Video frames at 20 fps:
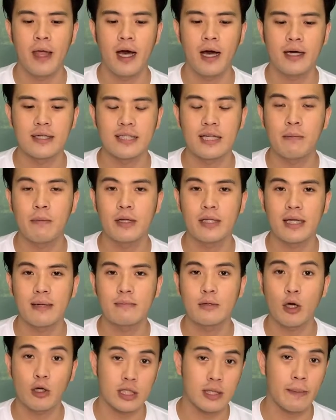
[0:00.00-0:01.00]
Some of them
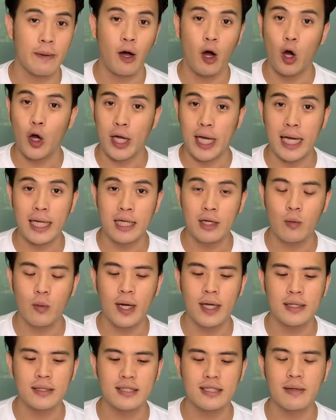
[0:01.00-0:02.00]
talks about organic
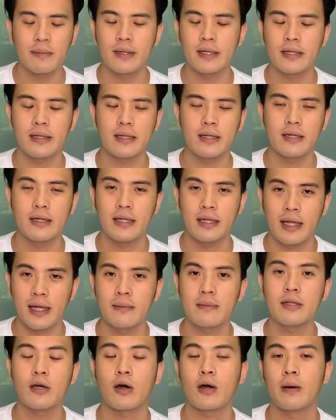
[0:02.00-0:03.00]
ones, some of
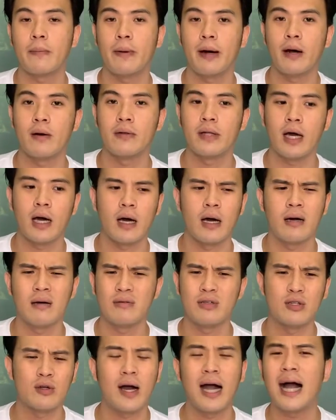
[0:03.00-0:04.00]
them talk about
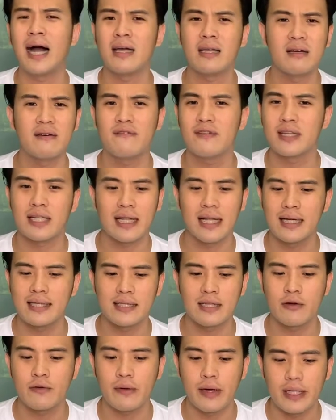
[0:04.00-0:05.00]
higher
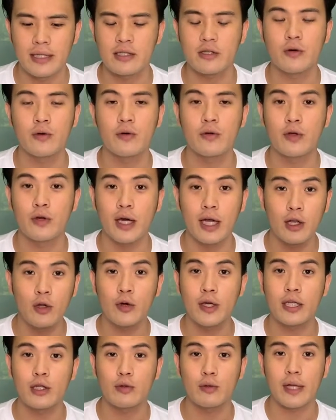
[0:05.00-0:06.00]
fertilizing rate. So you can
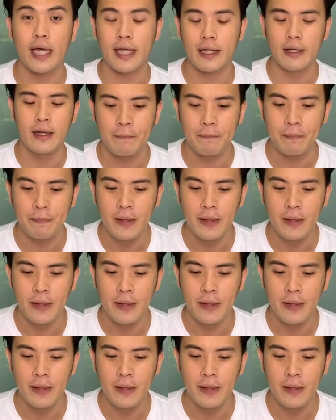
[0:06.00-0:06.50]
look into that.